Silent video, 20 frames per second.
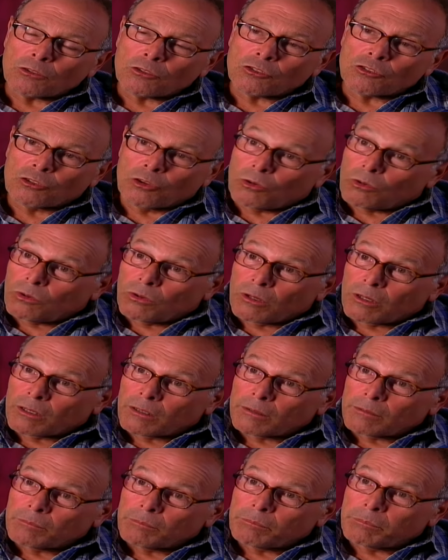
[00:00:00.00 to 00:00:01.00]
score,
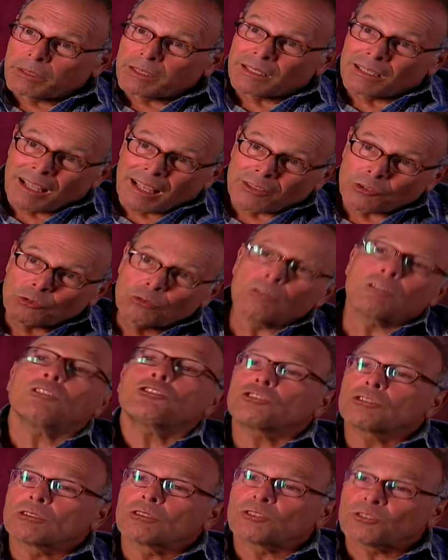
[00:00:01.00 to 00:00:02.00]
but not
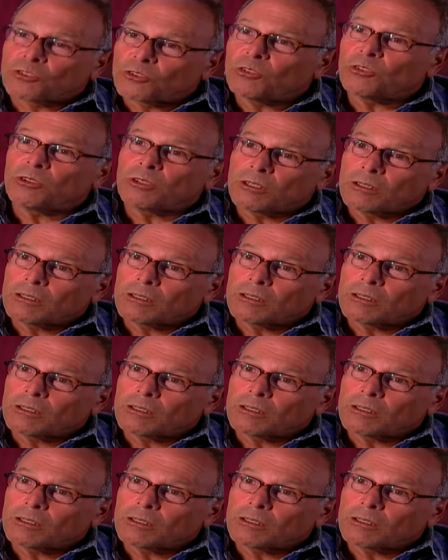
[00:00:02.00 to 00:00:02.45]
traditional score.